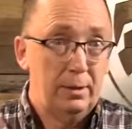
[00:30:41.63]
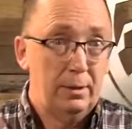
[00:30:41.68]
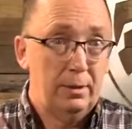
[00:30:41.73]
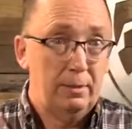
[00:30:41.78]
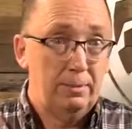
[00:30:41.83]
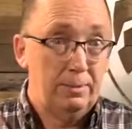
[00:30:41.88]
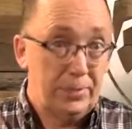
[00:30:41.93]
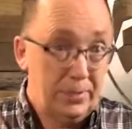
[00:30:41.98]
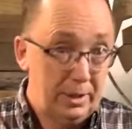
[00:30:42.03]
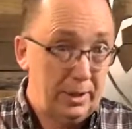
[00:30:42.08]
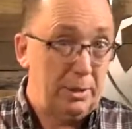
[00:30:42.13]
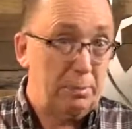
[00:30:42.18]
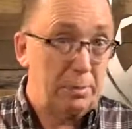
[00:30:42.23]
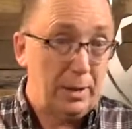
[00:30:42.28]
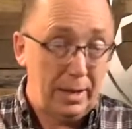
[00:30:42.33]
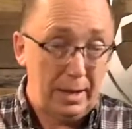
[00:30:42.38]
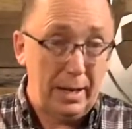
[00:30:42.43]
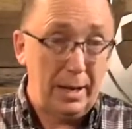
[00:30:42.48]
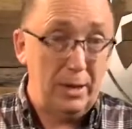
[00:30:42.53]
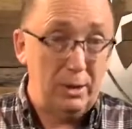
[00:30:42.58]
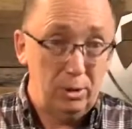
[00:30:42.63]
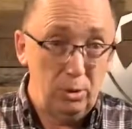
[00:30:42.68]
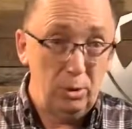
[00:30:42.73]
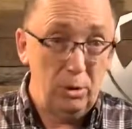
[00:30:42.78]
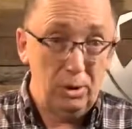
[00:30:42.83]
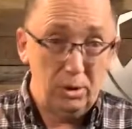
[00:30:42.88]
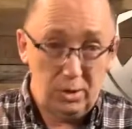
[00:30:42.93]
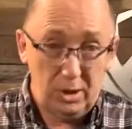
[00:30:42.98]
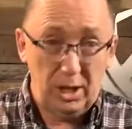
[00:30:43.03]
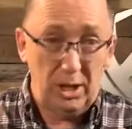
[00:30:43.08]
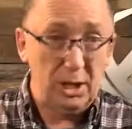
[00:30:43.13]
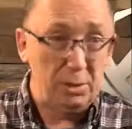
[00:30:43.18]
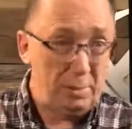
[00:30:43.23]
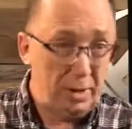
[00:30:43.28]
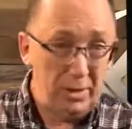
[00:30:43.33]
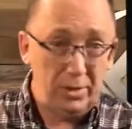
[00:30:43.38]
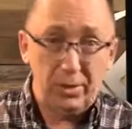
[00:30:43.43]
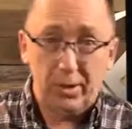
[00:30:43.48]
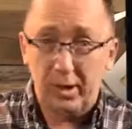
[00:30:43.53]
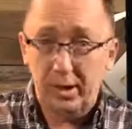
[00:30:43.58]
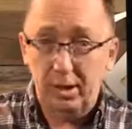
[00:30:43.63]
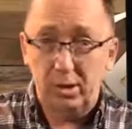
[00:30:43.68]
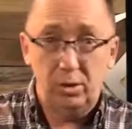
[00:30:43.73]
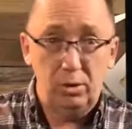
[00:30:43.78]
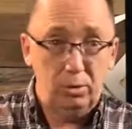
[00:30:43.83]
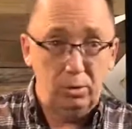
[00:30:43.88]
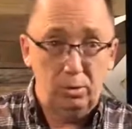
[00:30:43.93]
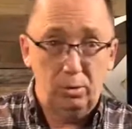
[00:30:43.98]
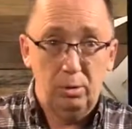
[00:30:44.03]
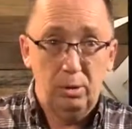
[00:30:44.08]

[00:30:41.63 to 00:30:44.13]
Think about how you could tell them, hey, thank you.